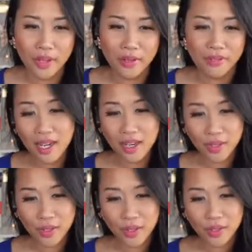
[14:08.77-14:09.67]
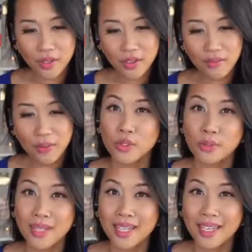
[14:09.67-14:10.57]
And then I also give them the social
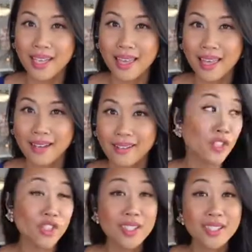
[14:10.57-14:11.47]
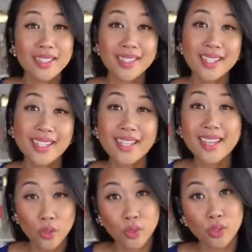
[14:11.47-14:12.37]
media handles because just in case the
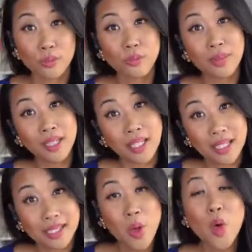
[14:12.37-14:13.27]
social media team